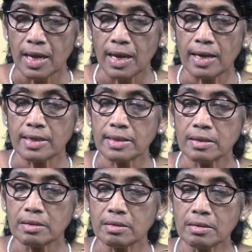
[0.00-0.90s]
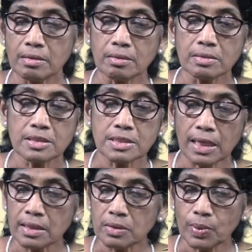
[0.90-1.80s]
and the
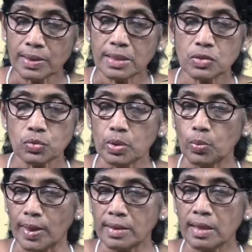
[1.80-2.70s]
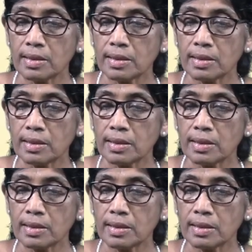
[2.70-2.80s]
second one there is only one.